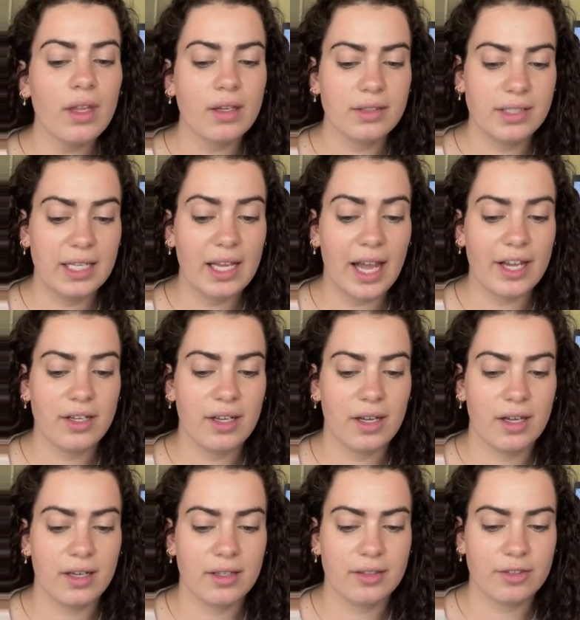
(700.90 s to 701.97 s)

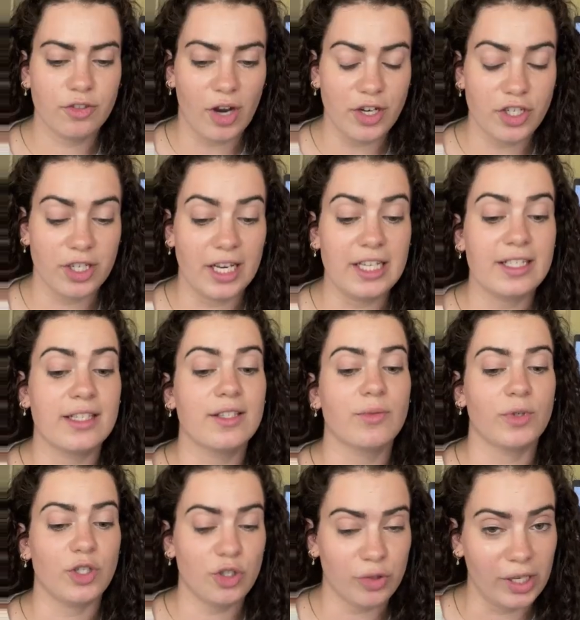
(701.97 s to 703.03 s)
dehydrogenases,
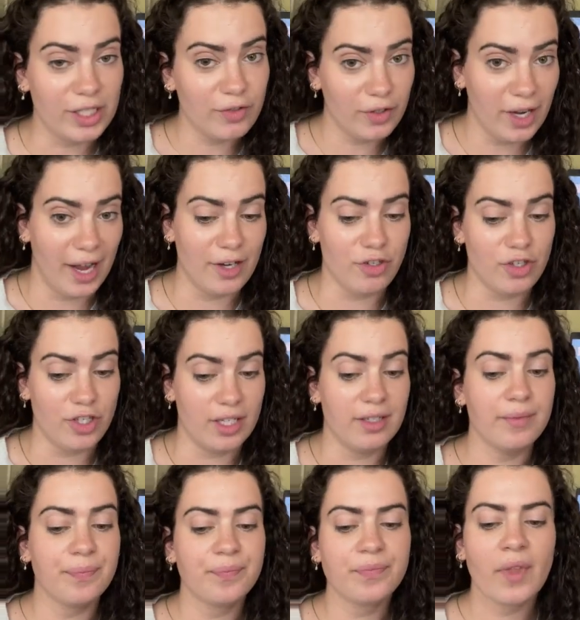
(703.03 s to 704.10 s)
which transfer hydrogen,
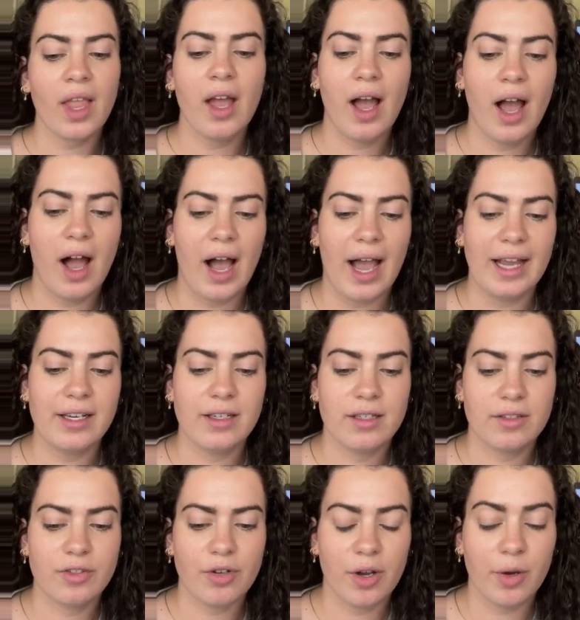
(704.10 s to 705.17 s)

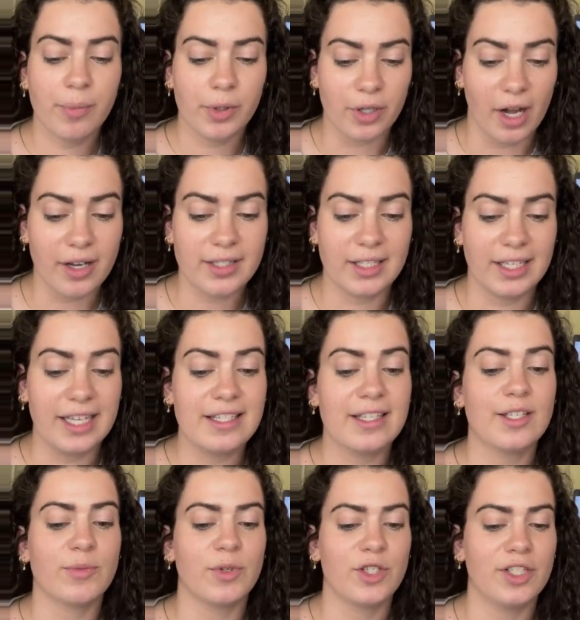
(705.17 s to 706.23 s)
hydroperoxidases,
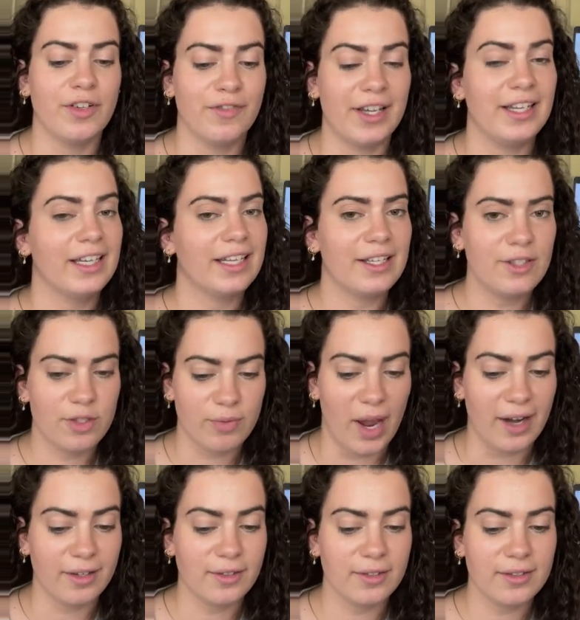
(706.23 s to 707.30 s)
which defend against
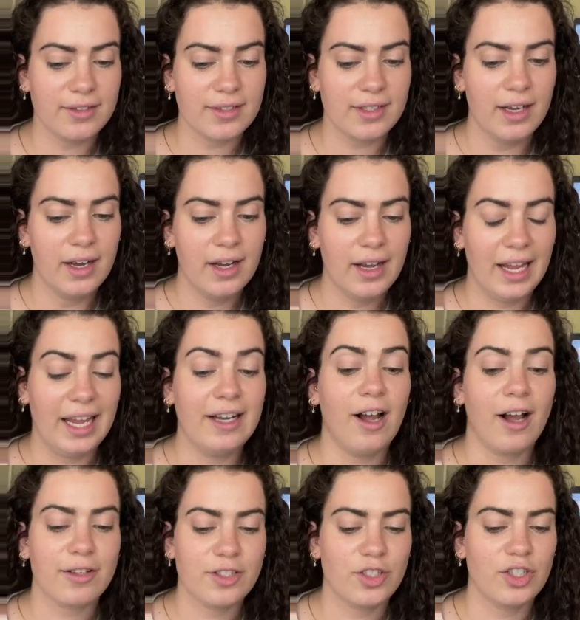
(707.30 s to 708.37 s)
radicals, and
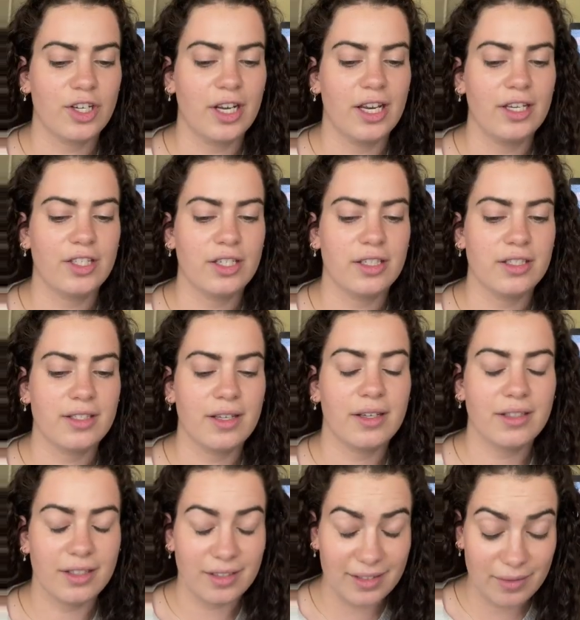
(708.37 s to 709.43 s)
oxygenases,
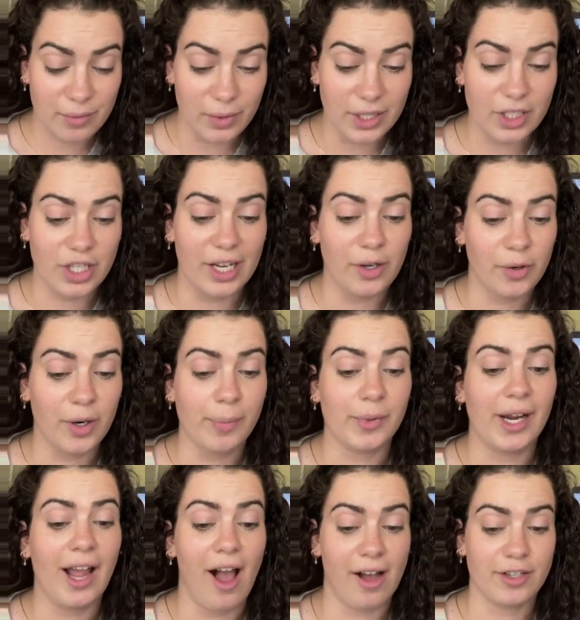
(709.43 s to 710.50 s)
which incorporate
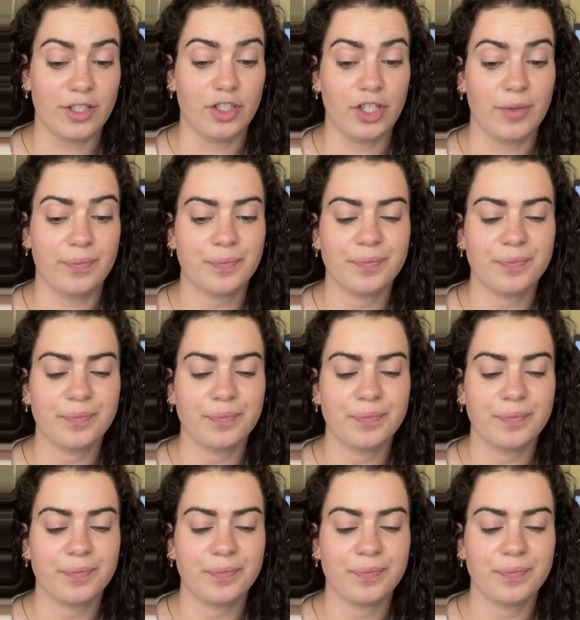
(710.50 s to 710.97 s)
oxygen.